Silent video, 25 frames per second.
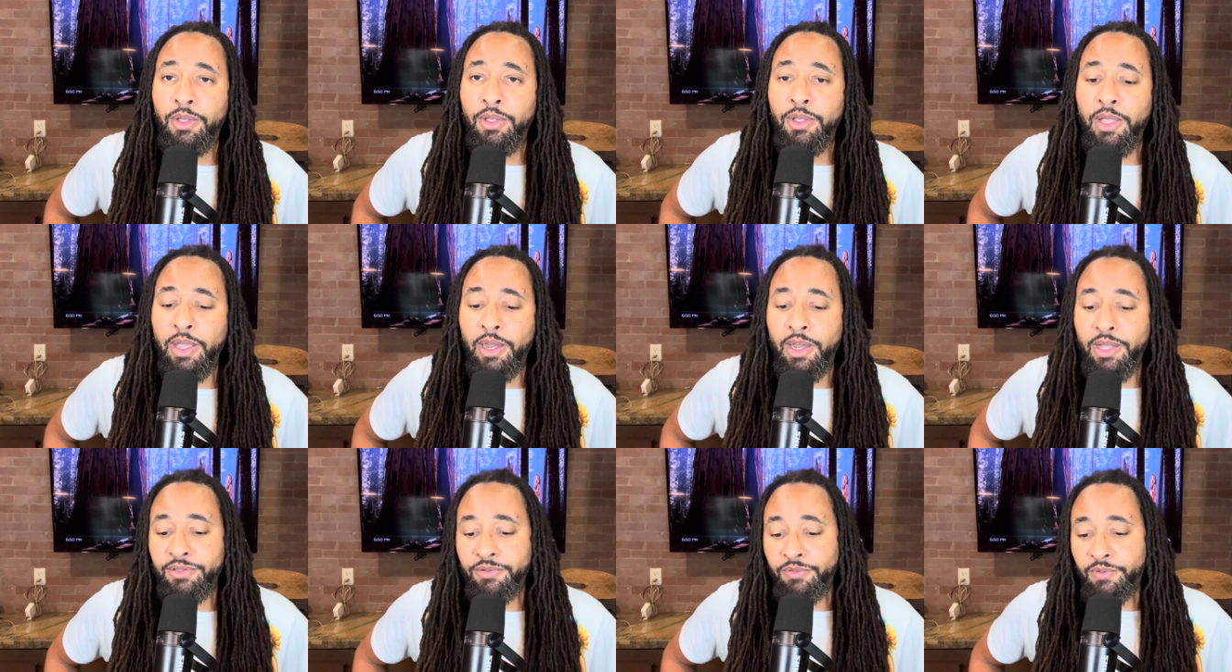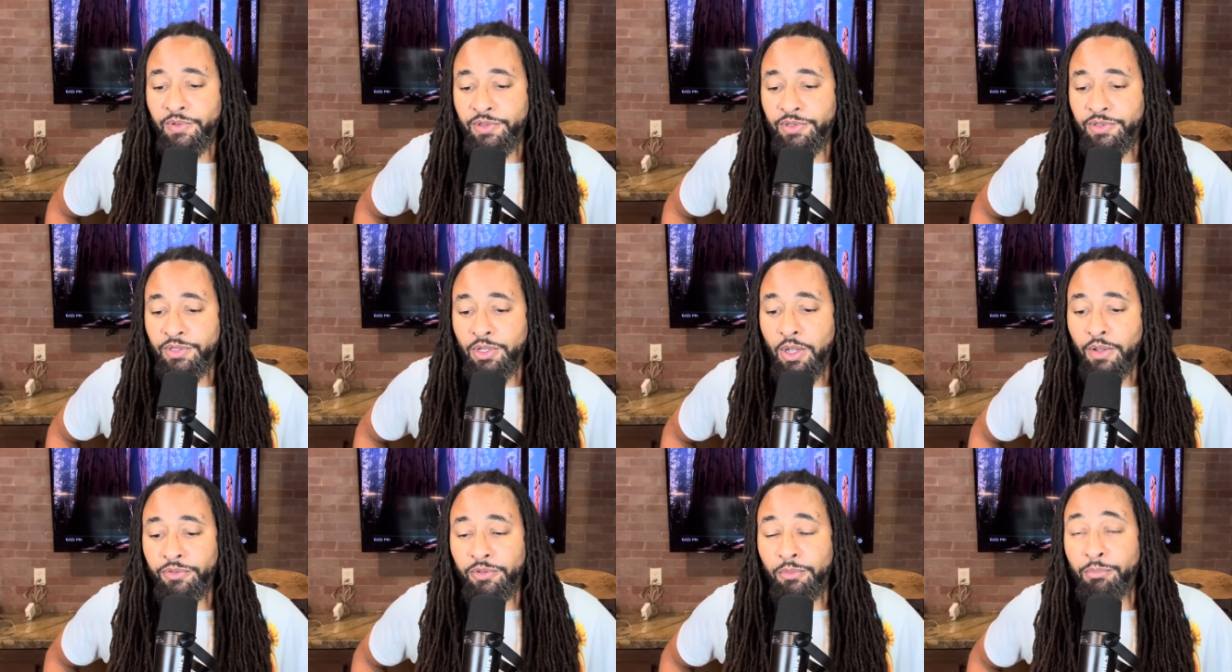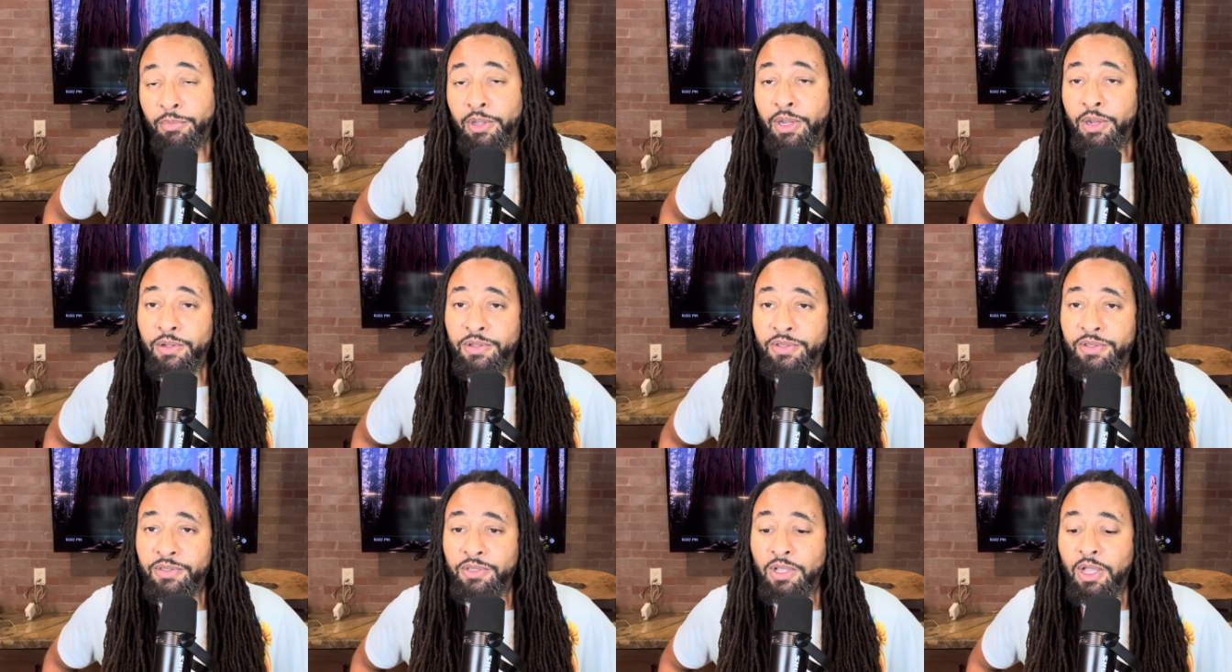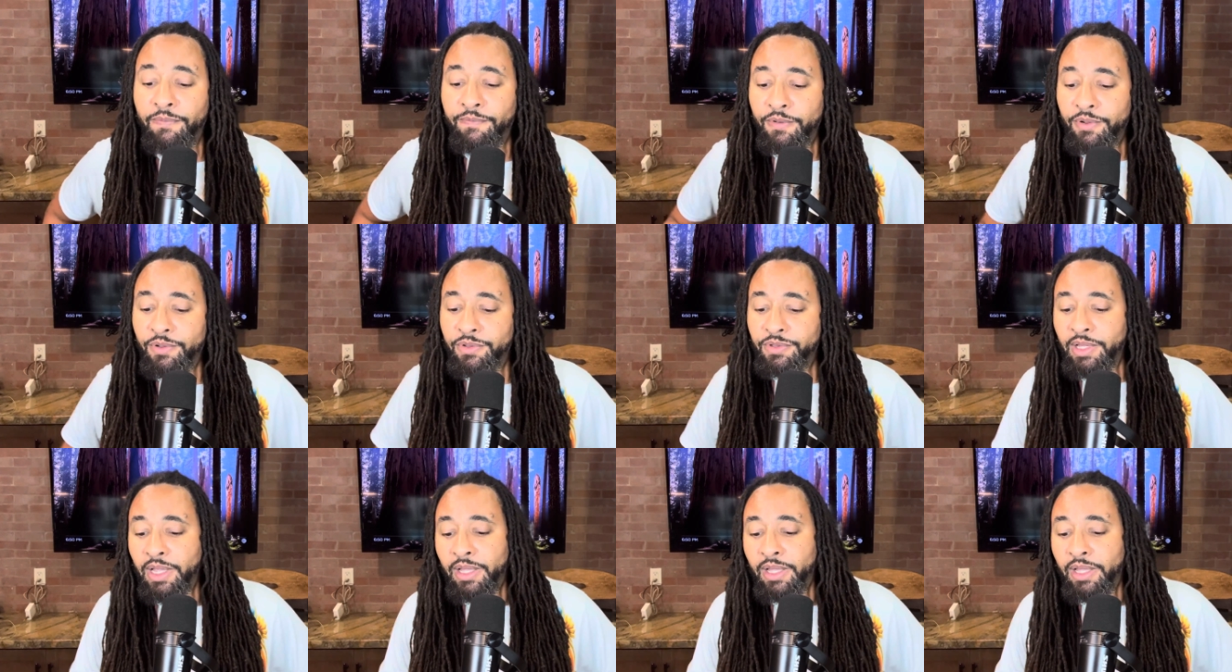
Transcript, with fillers: And as a result, the marriage suffers.